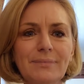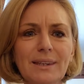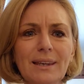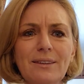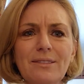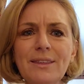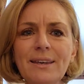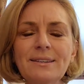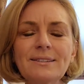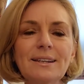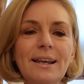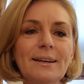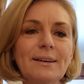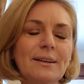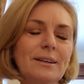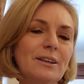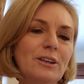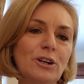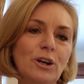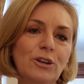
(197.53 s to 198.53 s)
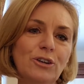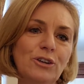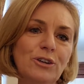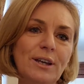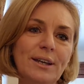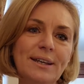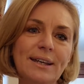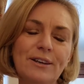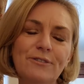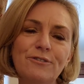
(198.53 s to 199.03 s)
things like, you can
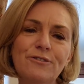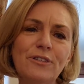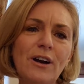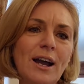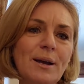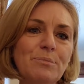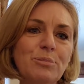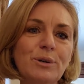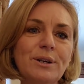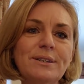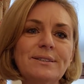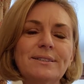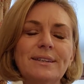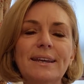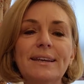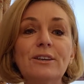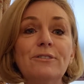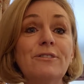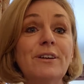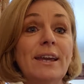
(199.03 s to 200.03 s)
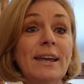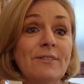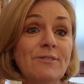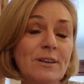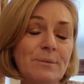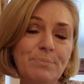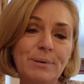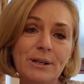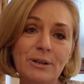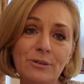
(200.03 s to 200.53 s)
get fibroids, you've heavy
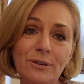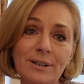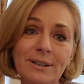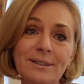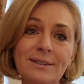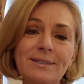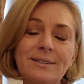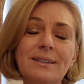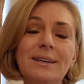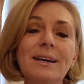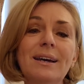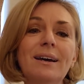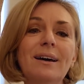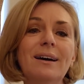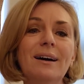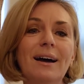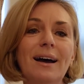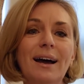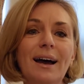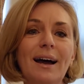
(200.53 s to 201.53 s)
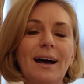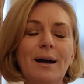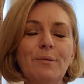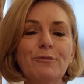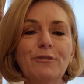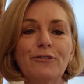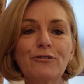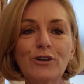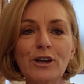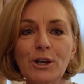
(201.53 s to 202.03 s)
periods,
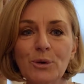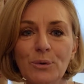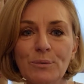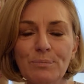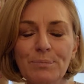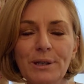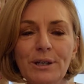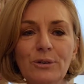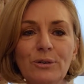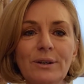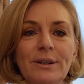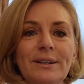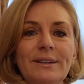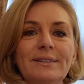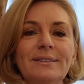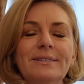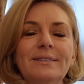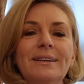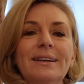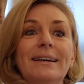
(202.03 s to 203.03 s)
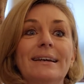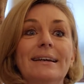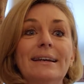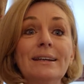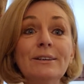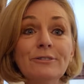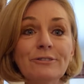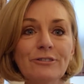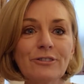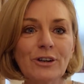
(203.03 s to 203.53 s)
frequent periods,
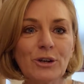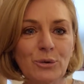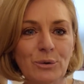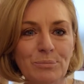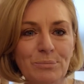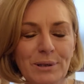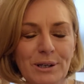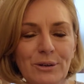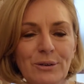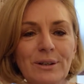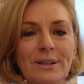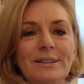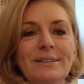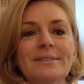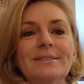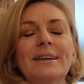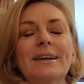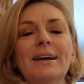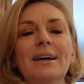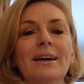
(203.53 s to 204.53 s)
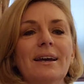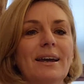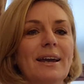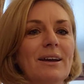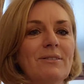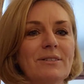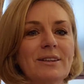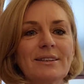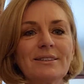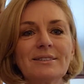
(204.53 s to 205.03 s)
infrequent periods,
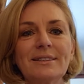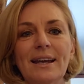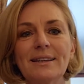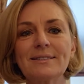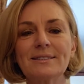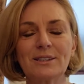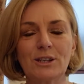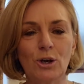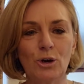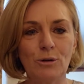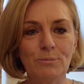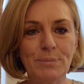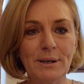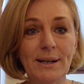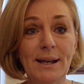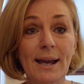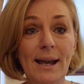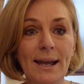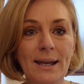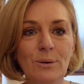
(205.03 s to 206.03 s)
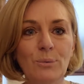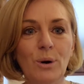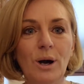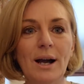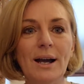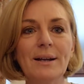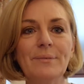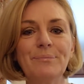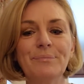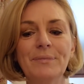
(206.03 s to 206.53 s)
everything starts to go a bit haywire.